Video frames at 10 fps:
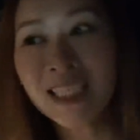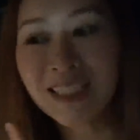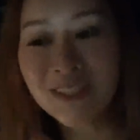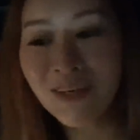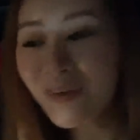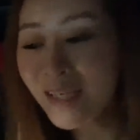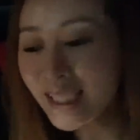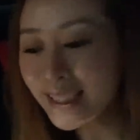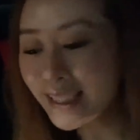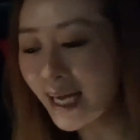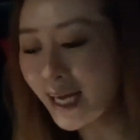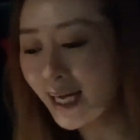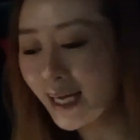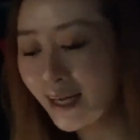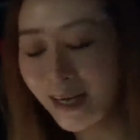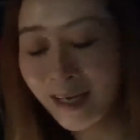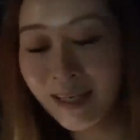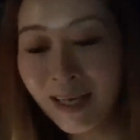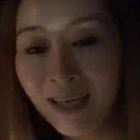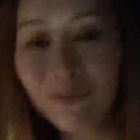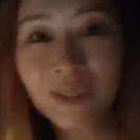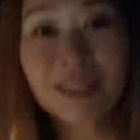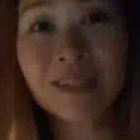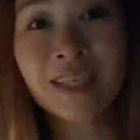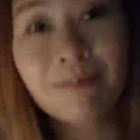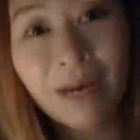So yes, I can't wait to get back